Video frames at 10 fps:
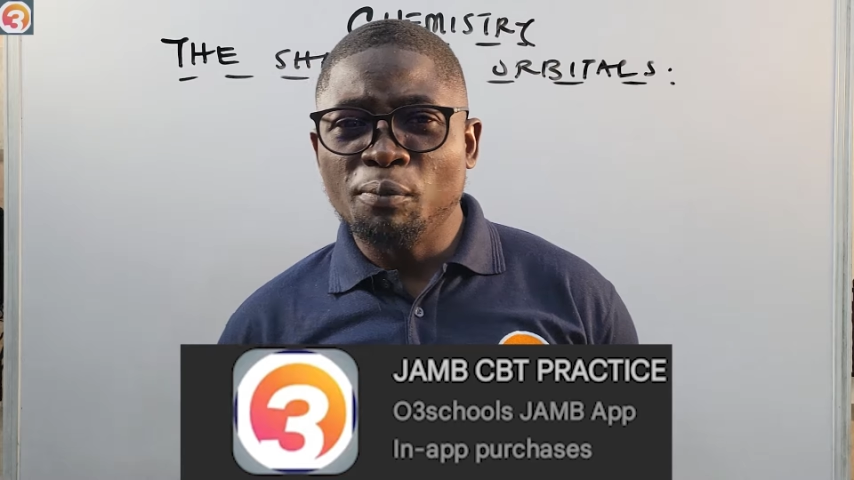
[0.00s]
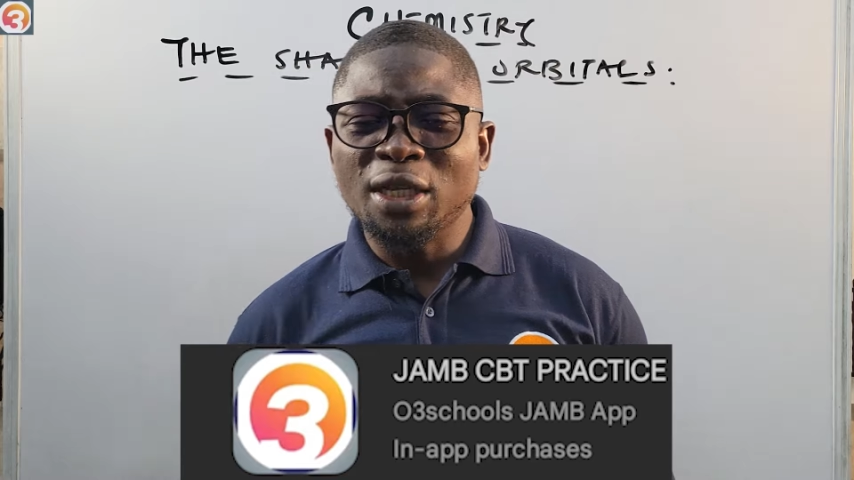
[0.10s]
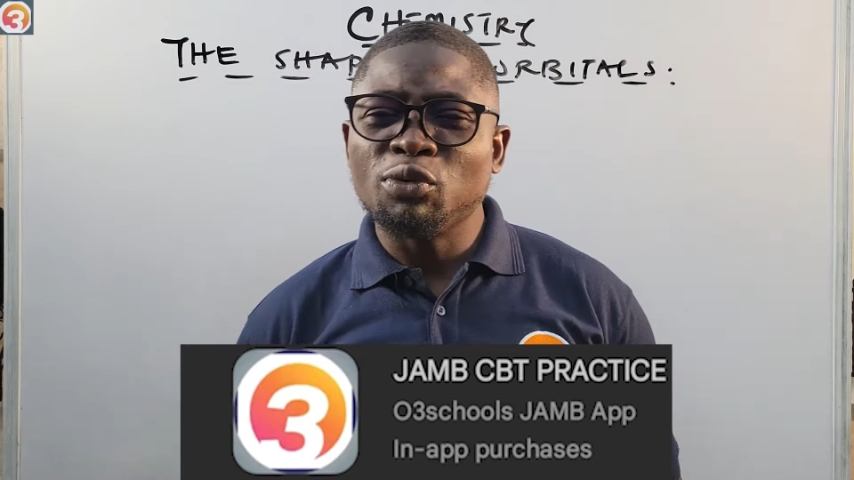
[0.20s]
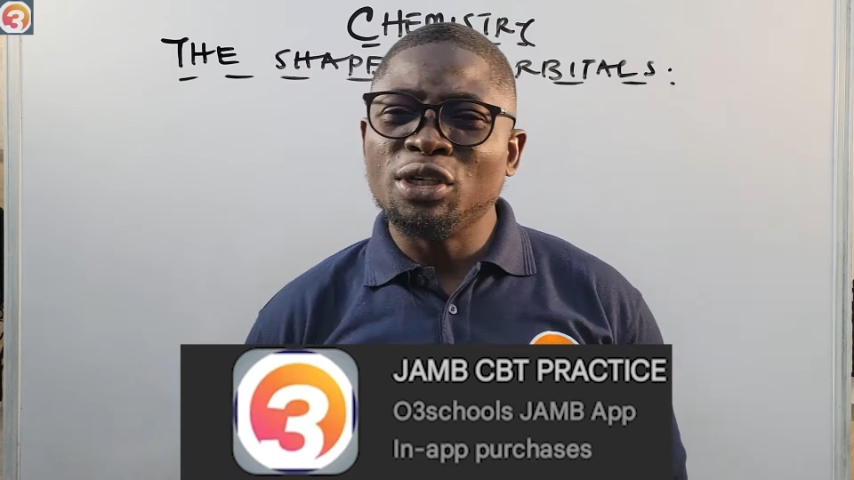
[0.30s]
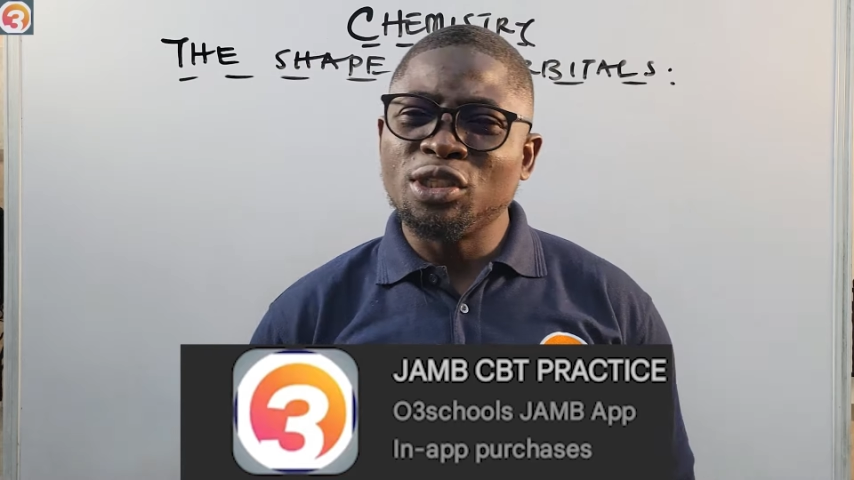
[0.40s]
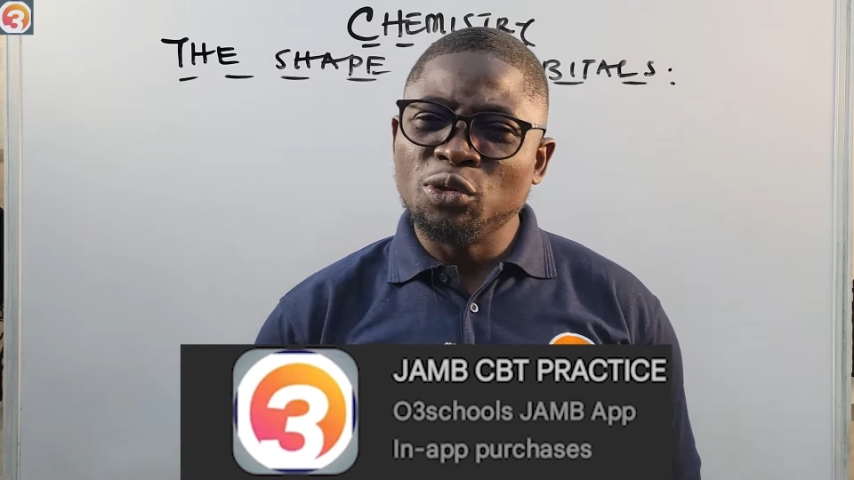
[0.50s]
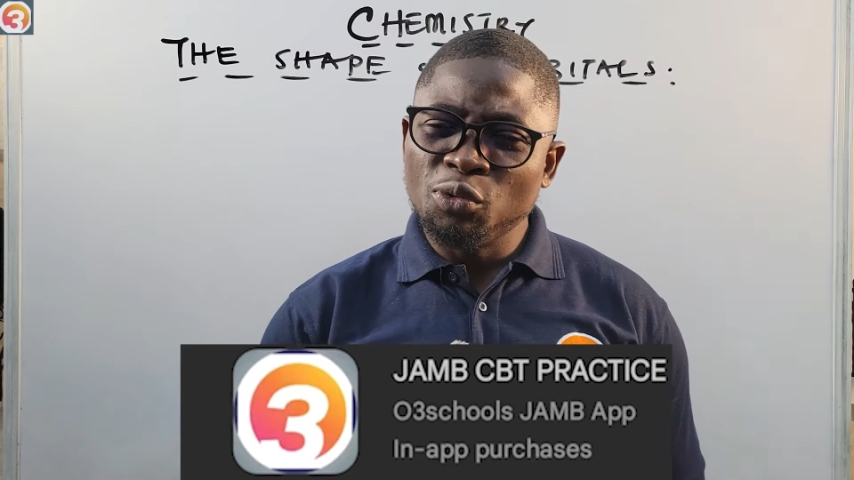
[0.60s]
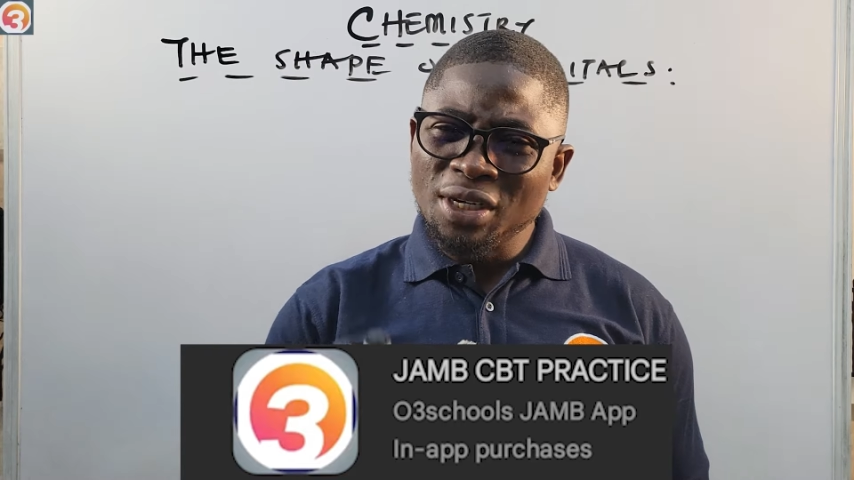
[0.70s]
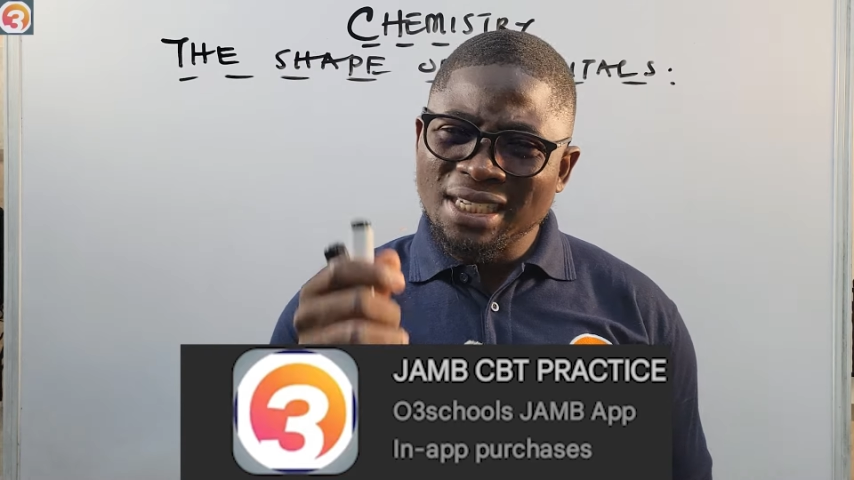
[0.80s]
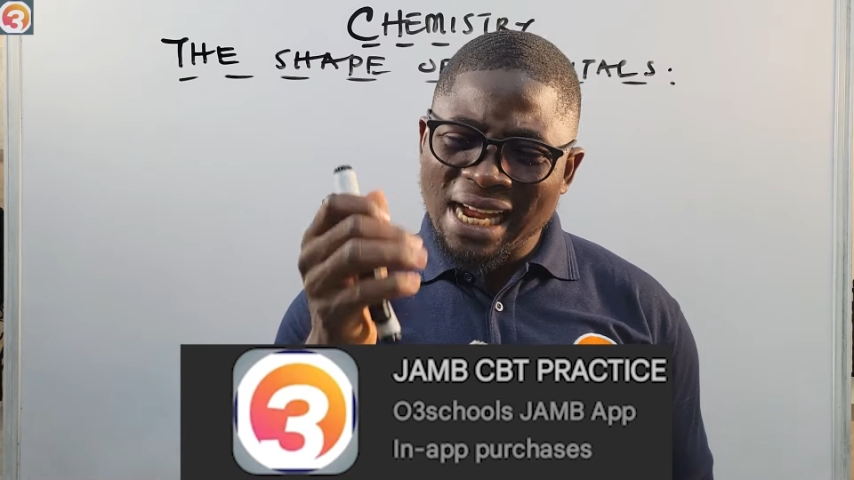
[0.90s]
But once you
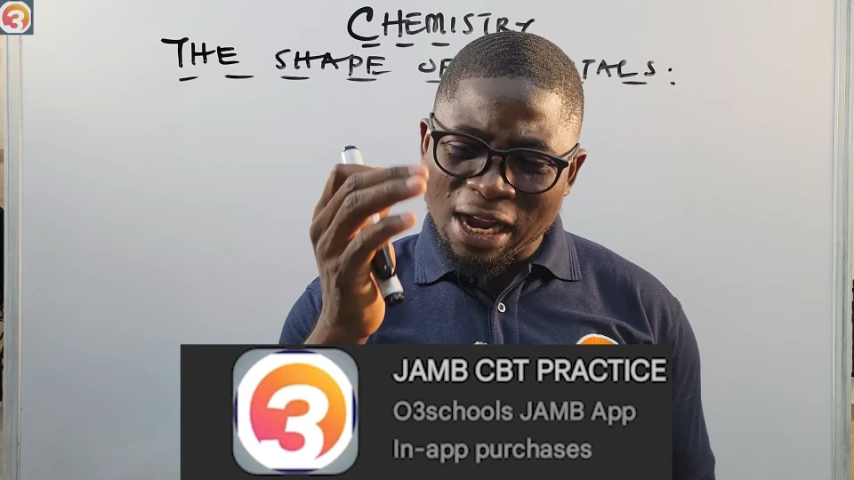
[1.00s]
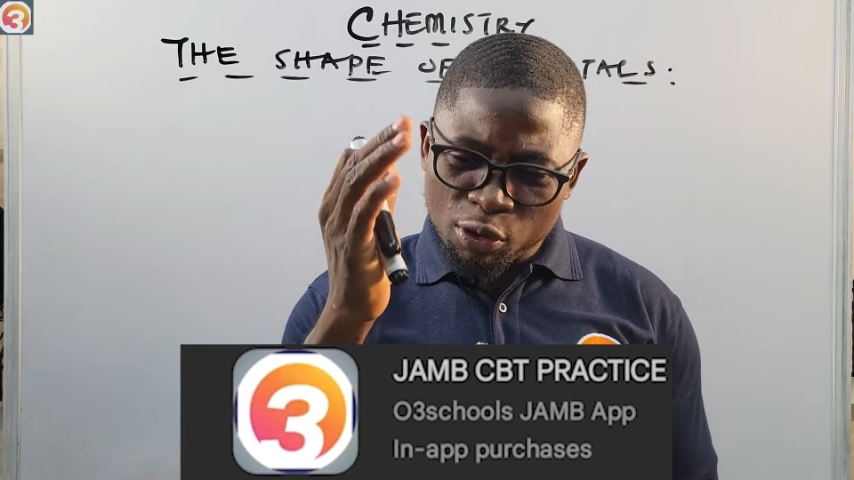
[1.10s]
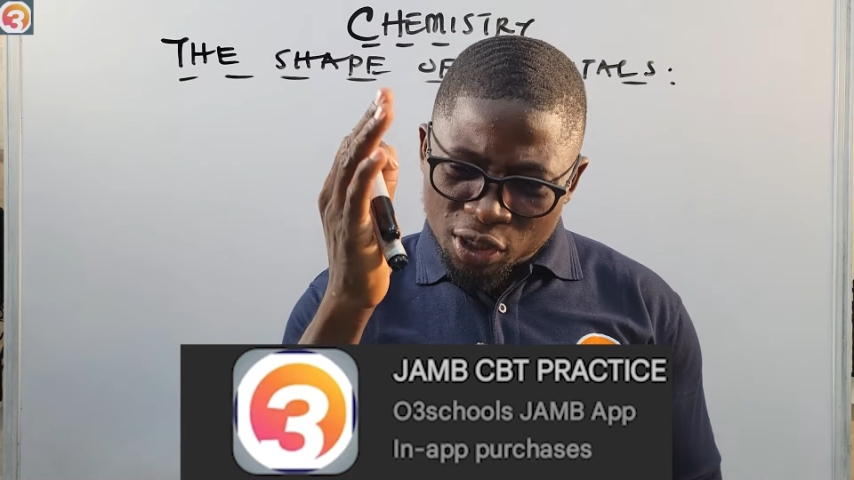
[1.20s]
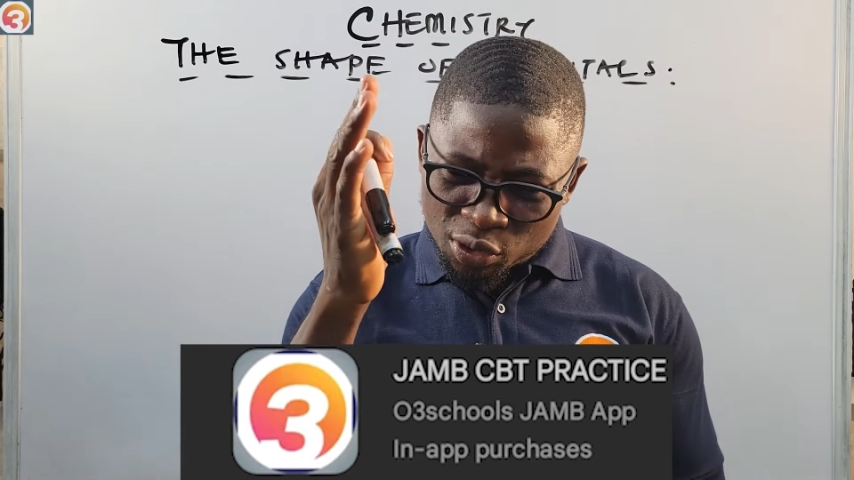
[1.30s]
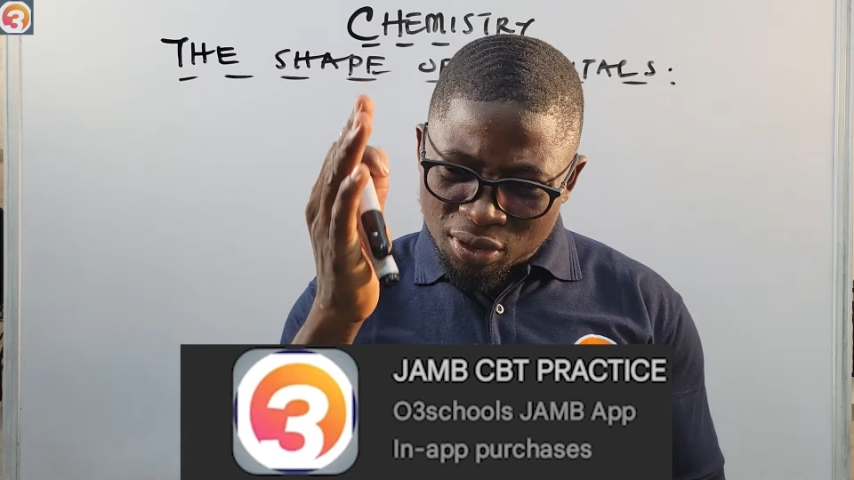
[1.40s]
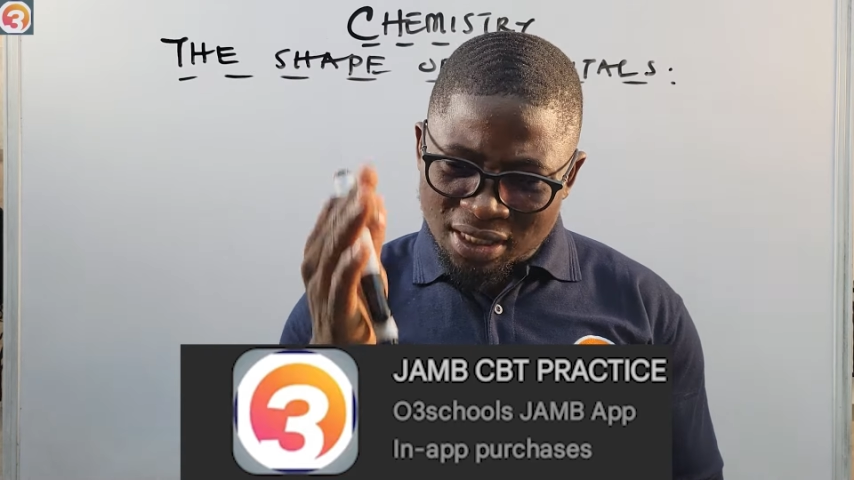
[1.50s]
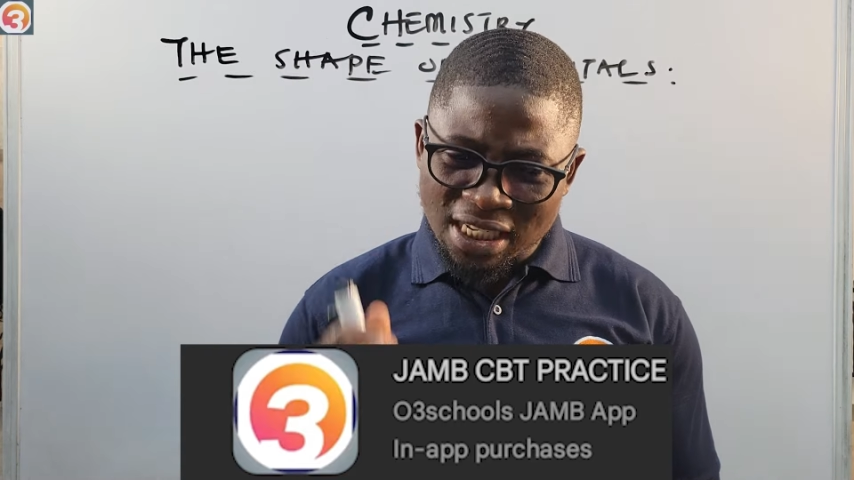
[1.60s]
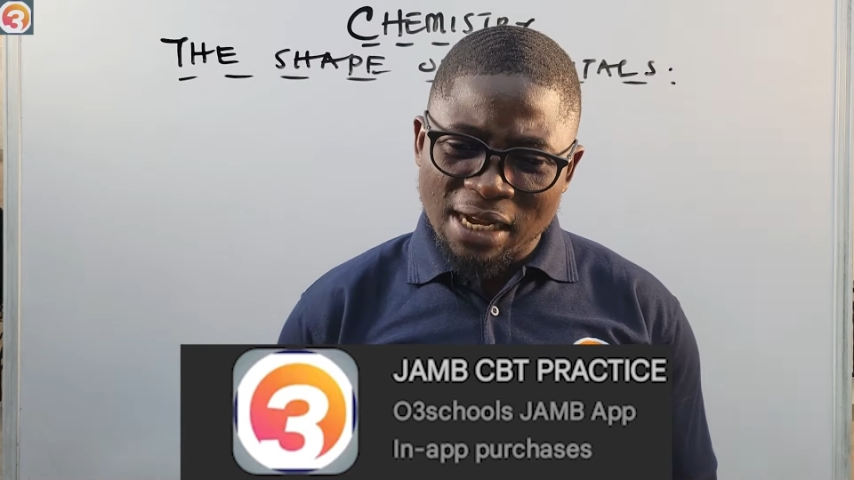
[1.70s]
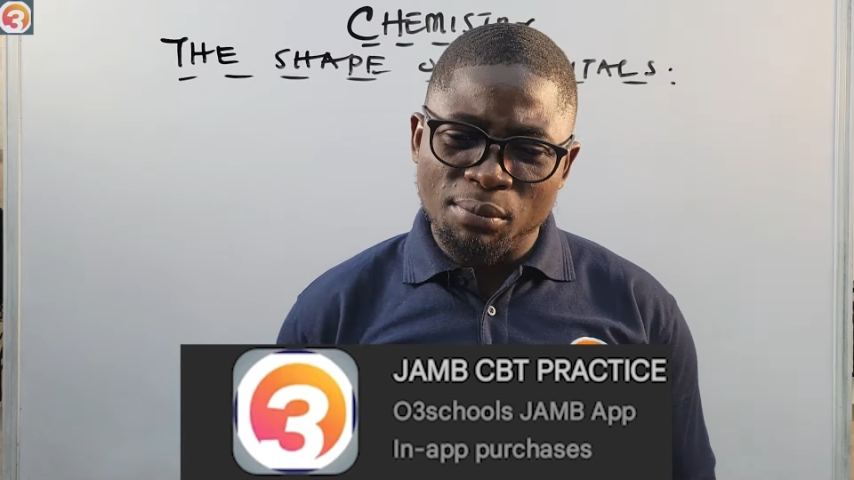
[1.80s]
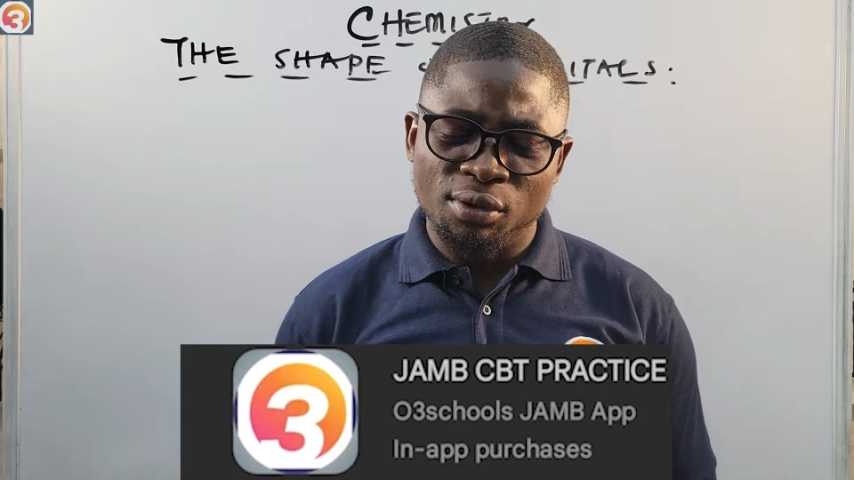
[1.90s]
read according to the
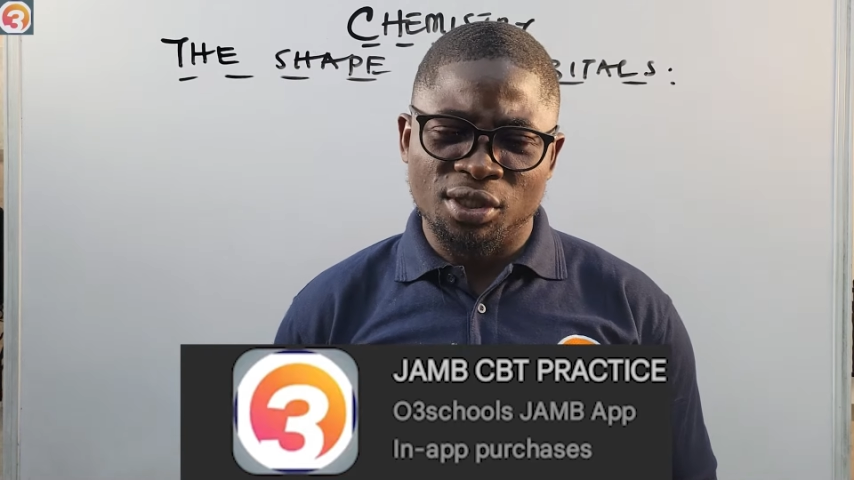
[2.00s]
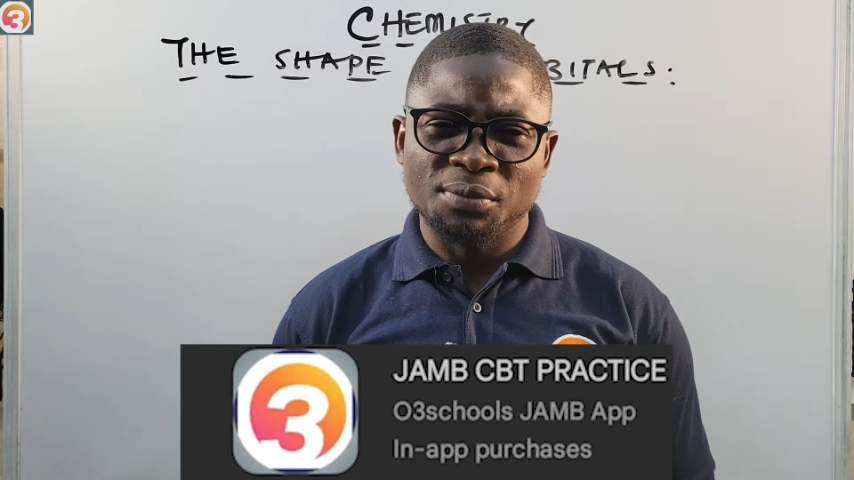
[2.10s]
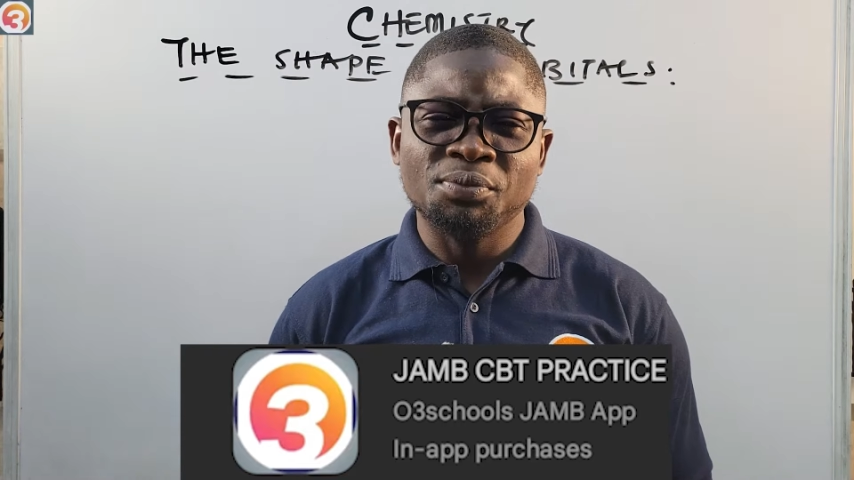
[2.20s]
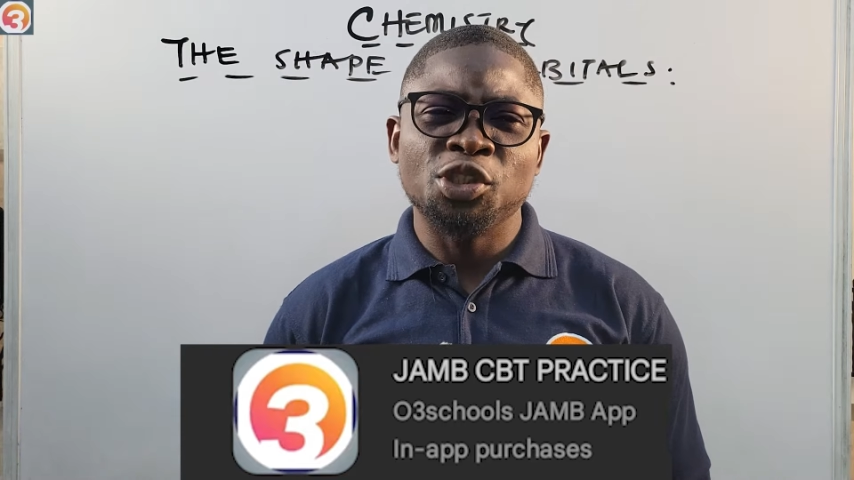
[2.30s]
syllabus,